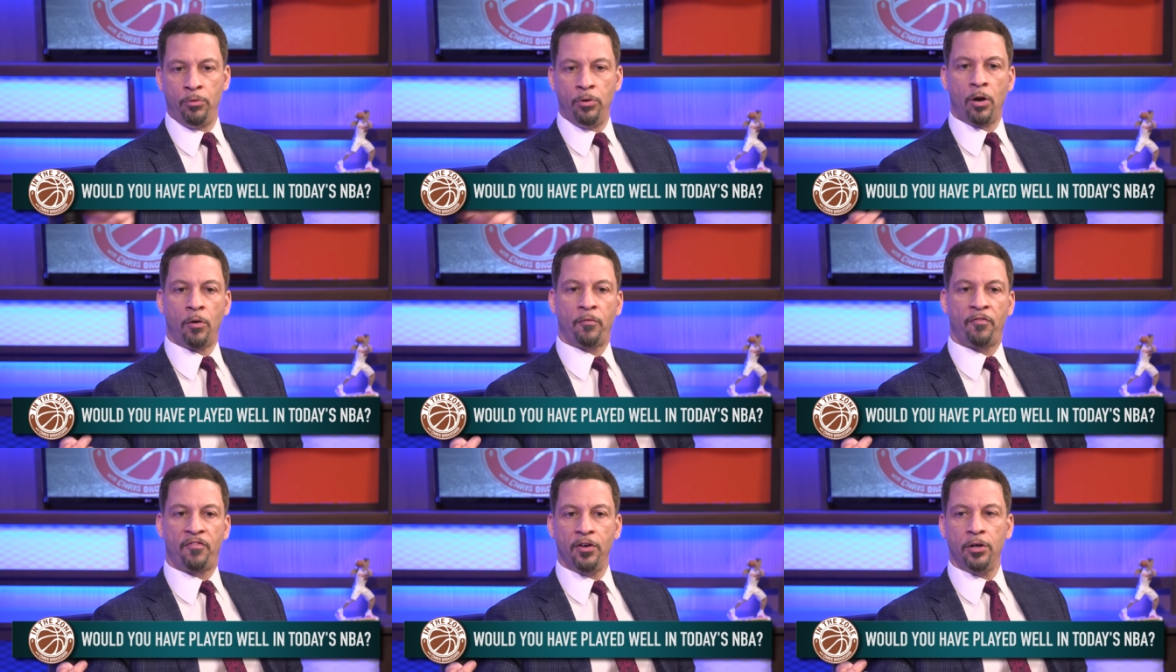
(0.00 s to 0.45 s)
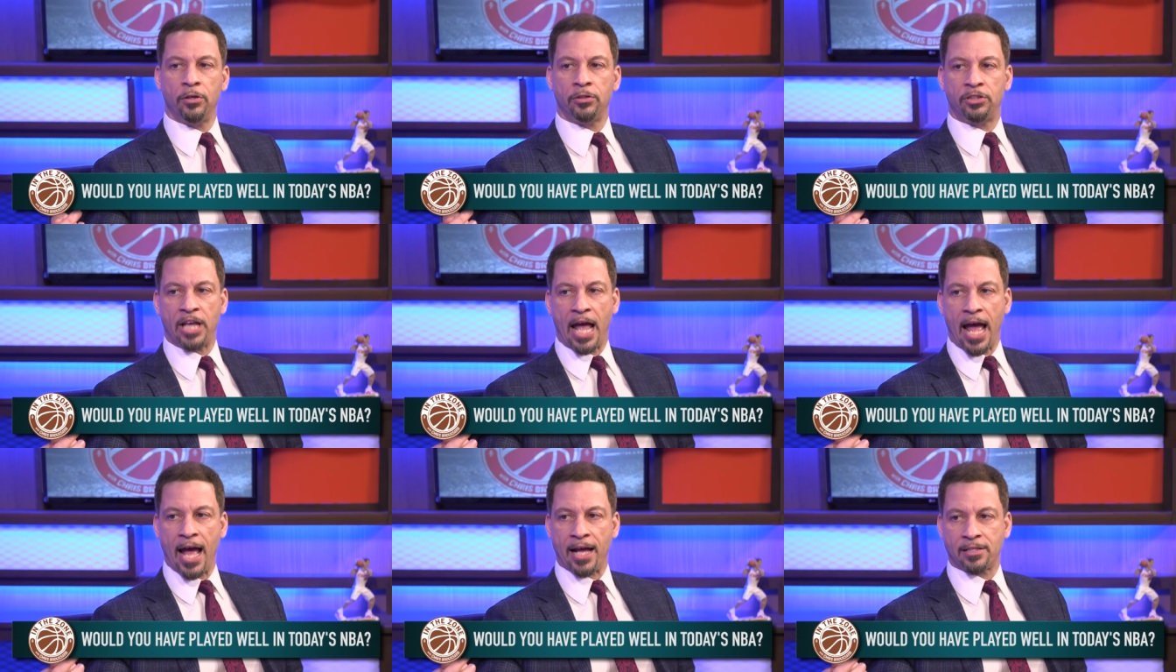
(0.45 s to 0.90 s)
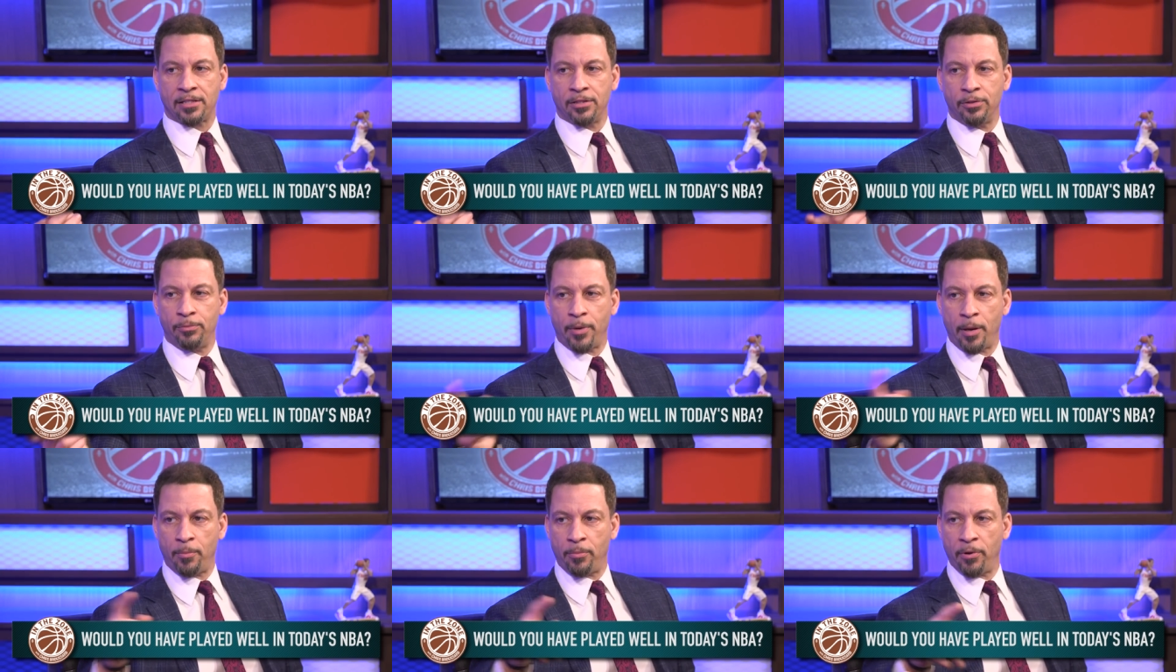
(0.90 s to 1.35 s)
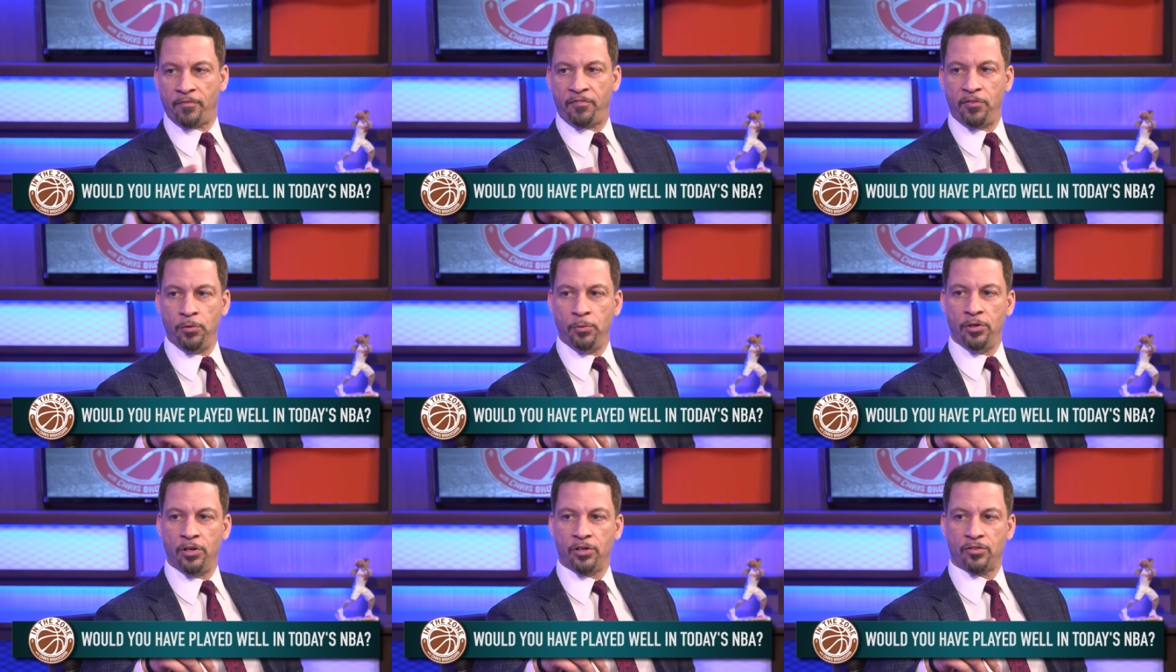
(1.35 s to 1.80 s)
you know, Phil Jackson. Remember a
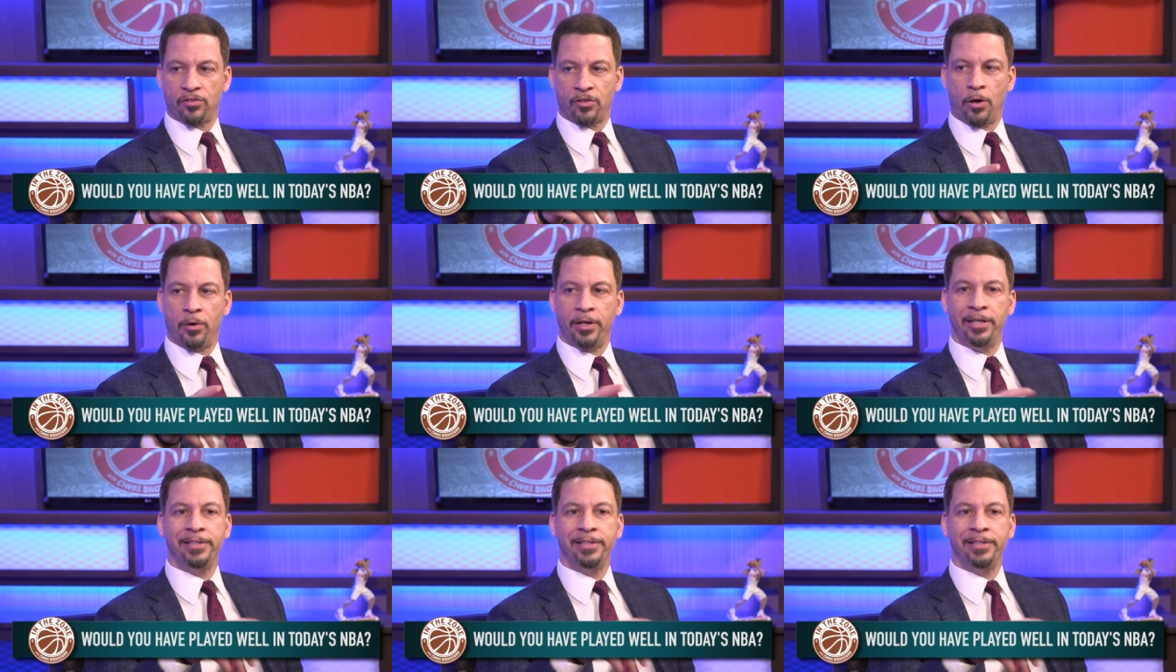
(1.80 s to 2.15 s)
few years ago,